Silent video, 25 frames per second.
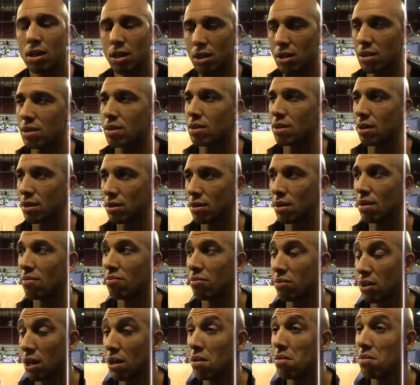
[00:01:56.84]
Yes,
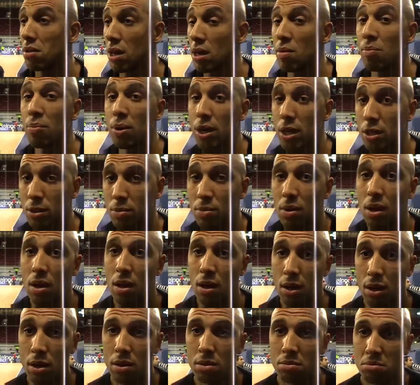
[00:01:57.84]
they impressed me a
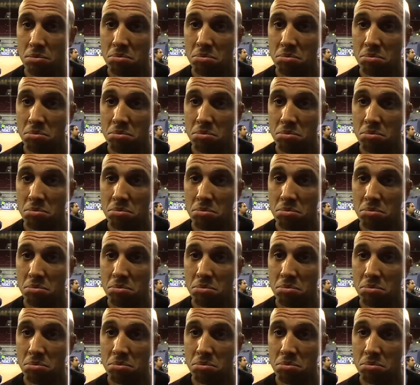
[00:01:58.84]
lot.